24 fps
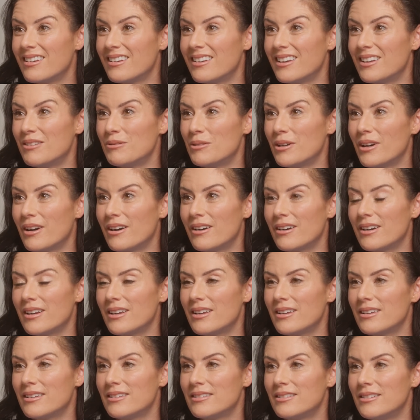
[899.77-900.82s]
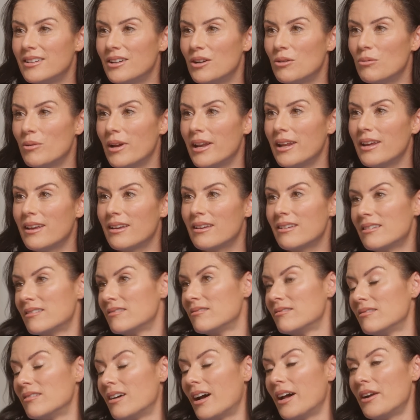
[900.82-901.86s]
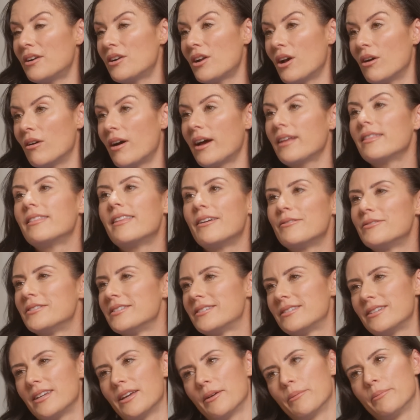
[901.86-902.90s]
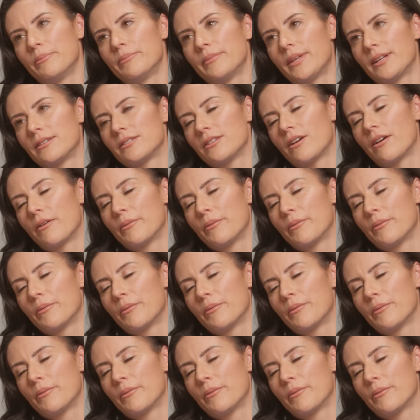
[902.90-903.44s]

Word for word: and we're already, you know, winning. I don't know. I'd love to see him. That's all.